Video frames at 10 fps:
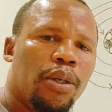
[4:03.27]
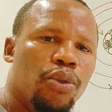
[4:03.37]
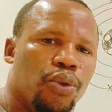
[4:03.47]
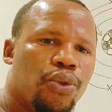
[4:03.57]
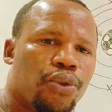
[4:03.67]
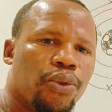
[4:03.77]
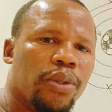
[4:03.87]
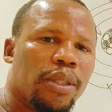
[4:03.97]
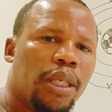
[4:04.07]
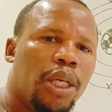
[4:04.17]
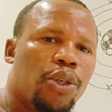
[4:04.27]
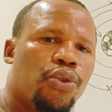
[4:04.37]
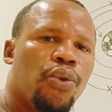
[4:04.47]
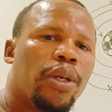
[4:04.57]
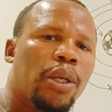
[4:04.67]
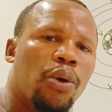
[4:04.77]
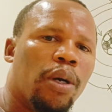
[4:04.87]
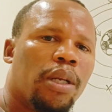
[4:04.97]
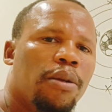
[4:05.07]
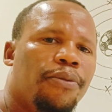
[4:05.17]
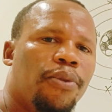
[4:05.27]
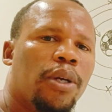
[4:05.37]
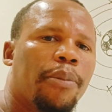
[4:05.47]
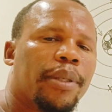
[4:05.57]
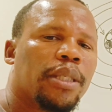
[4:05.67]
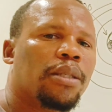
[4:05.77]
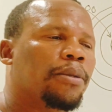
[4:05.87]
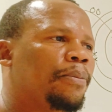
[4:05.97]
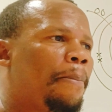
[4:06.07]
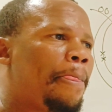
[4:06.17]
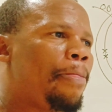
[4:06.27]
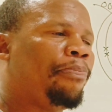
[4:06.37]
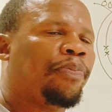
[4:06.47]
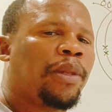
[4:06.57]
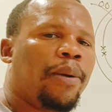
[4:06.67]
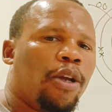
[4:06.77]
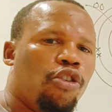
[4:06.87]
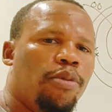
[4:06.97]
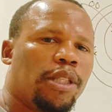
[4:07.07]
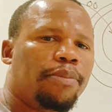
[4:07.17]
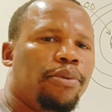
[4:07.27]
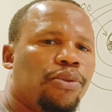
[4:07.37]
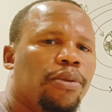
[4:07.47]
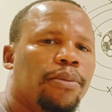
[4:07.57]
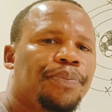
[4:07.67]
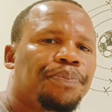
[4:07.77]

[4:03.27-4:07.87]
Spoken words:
neutrons into the already full capacity. But I go botsa